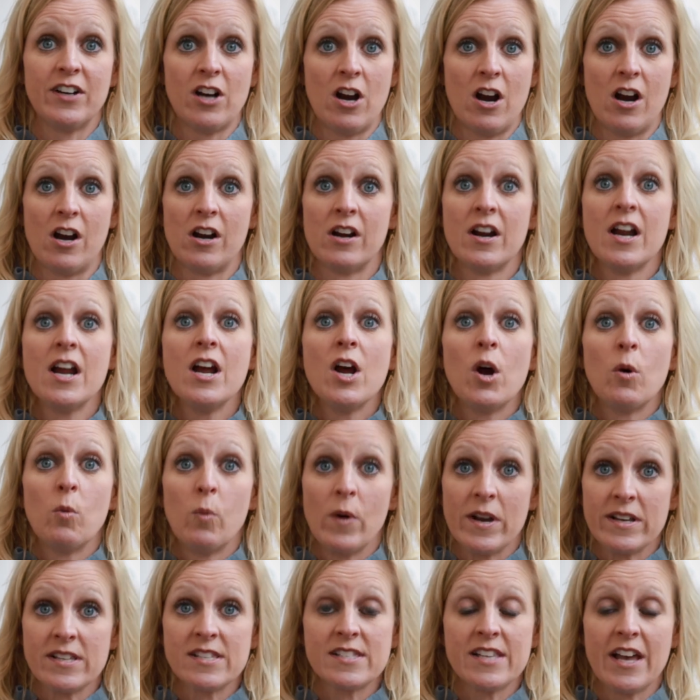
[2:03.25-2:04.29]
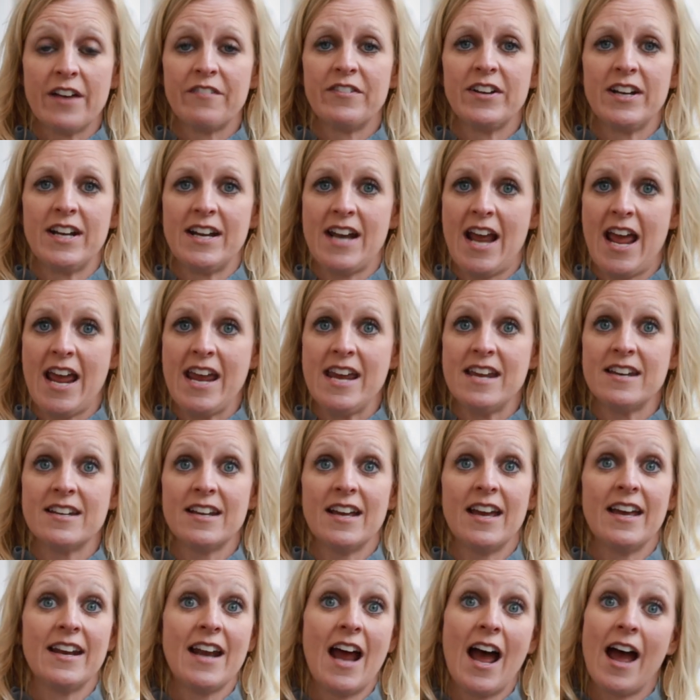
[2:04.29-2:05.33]
in our West 7 and 8,
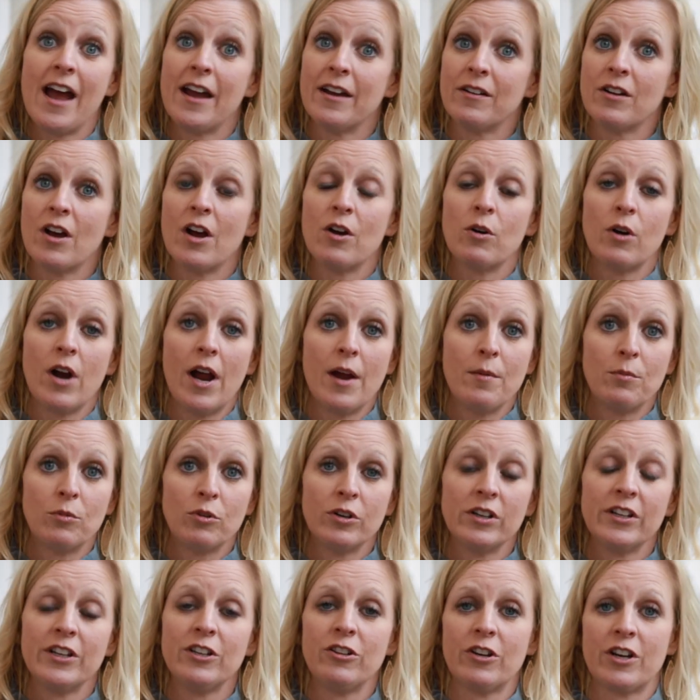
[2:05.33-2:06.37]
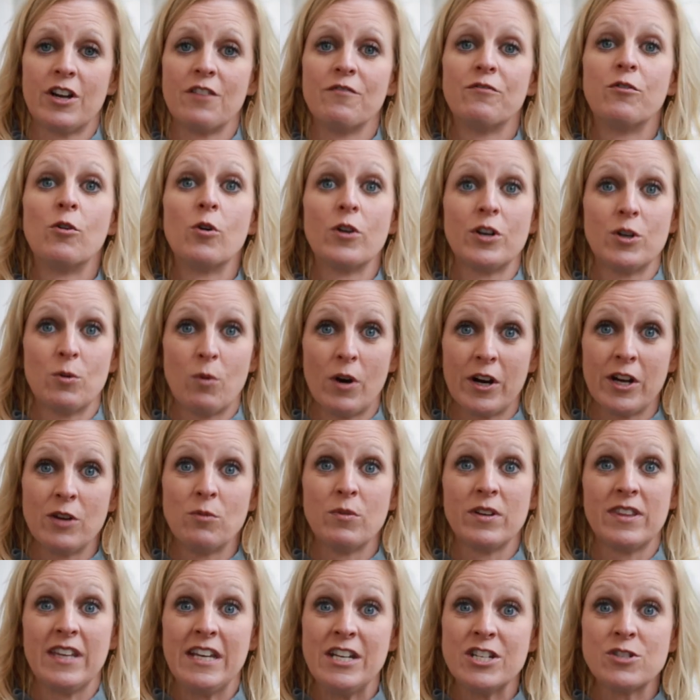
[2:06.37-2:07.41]
and I'm really looking forward to working
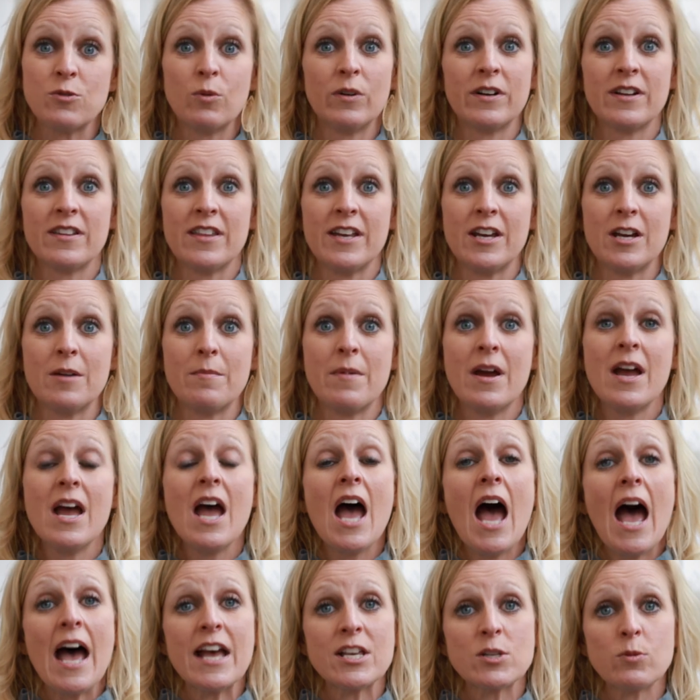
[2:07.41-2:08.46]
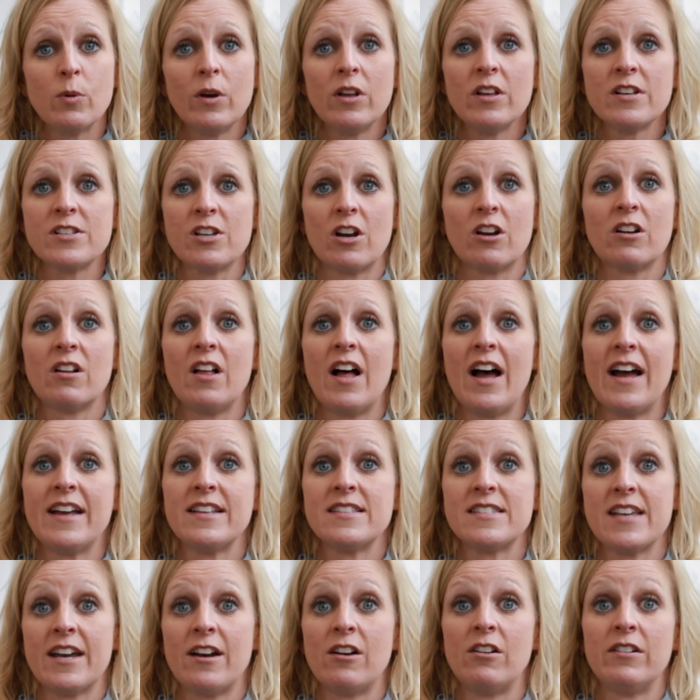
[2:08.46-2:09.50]
with each one of them, as well as our
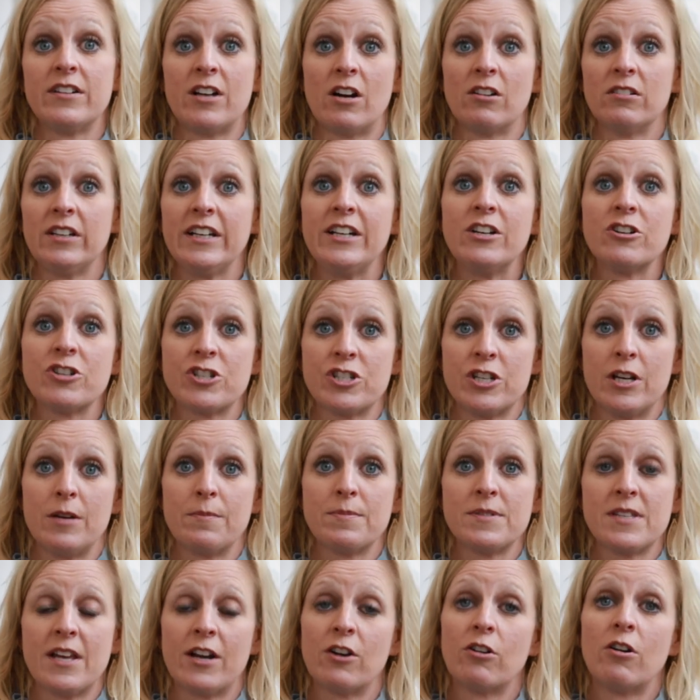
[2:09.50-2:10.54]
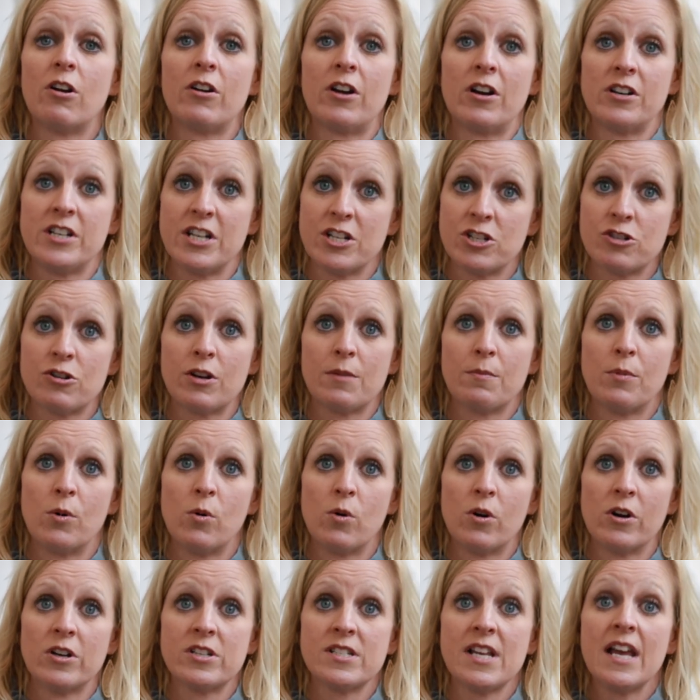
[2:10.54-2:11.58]
clientele and our leaderships that are on our district
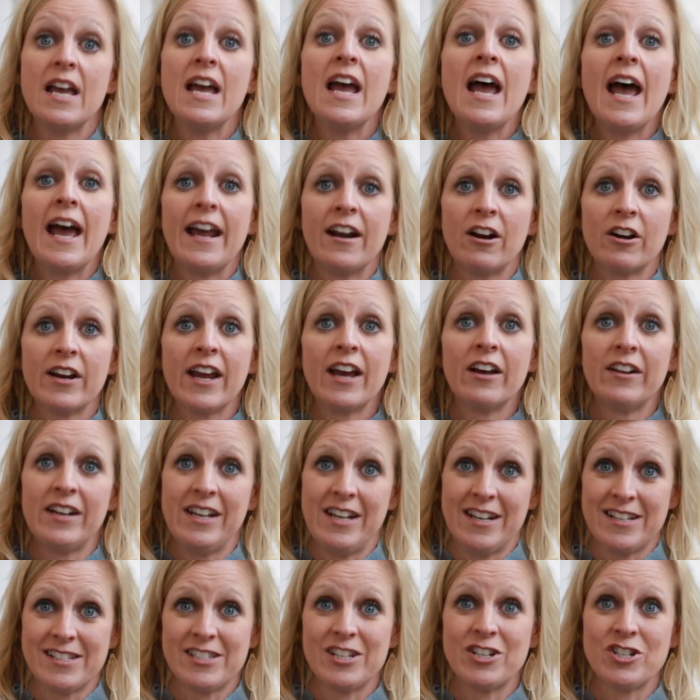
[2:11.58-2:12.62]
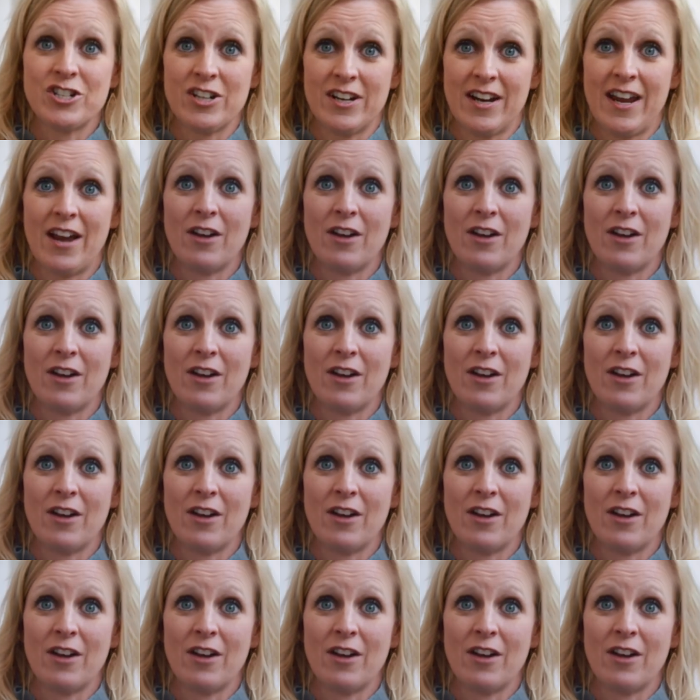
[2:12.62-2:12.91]
boards and our county extension